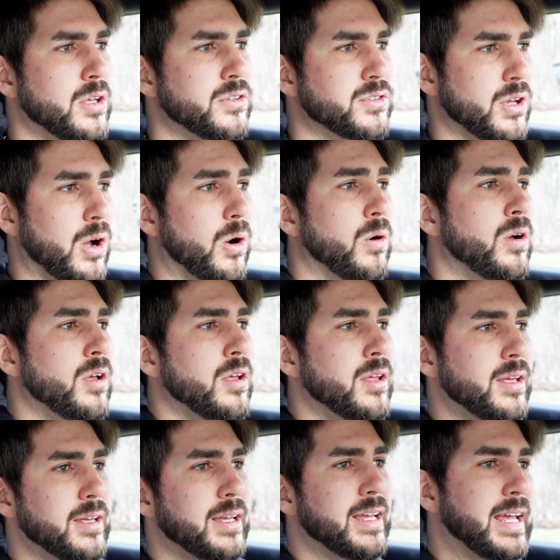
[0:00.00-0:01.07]
So
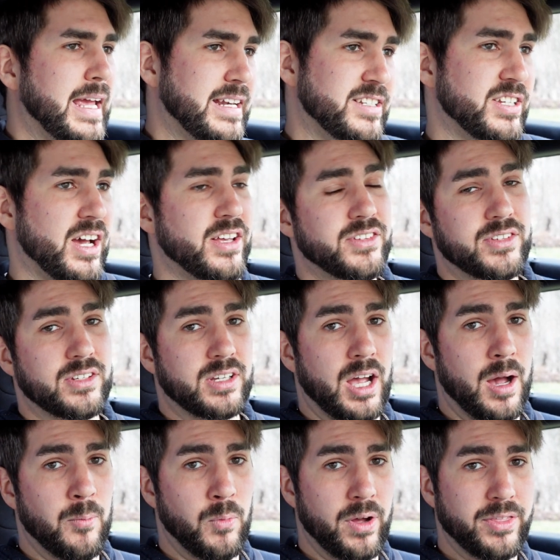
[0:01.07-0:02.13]
it does
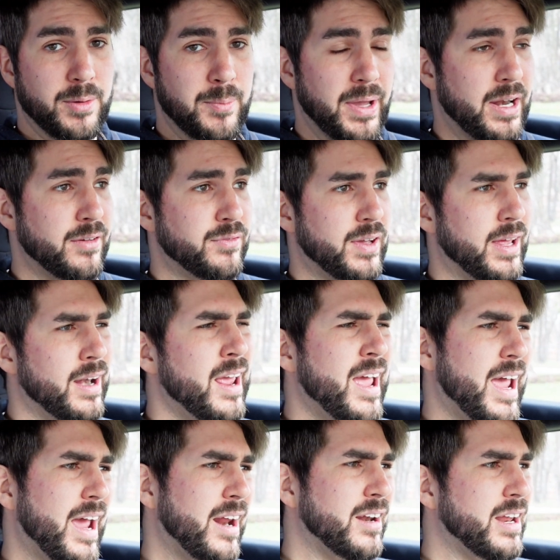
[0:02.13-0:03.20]
come with a benefit.
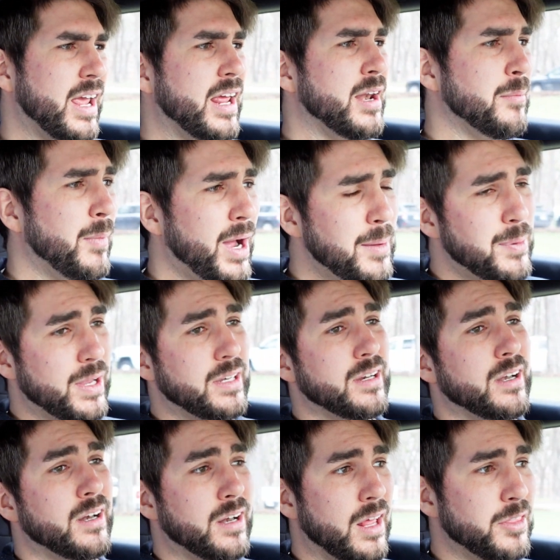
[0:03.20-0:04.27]
And in my
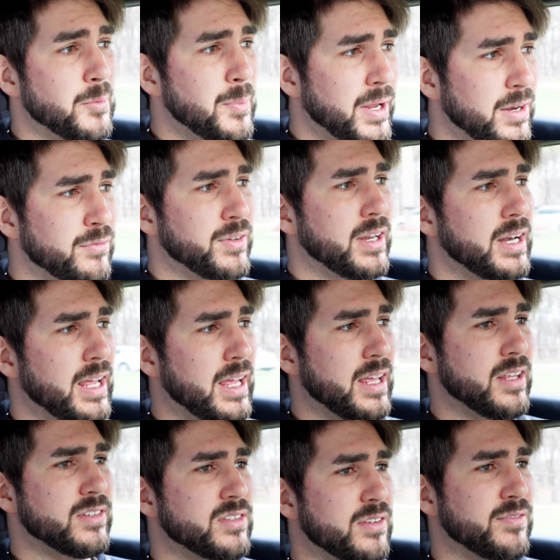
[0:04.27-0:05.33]
opinion, another benefit
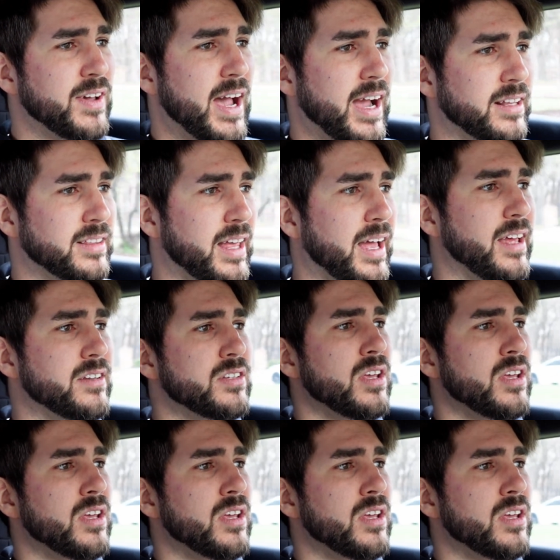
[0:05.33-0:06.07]
is the fact that